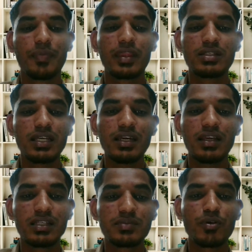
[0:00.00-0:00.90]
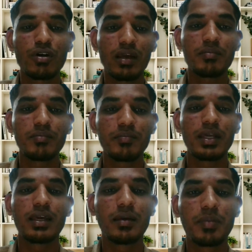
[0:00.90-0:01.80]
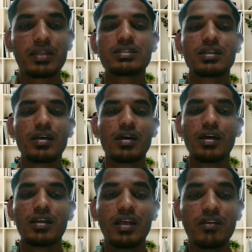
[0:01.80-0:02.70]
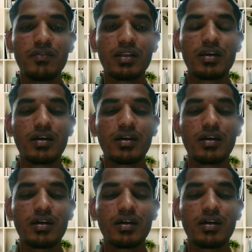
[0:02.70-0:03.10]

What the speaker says: The second is program implementation, delivered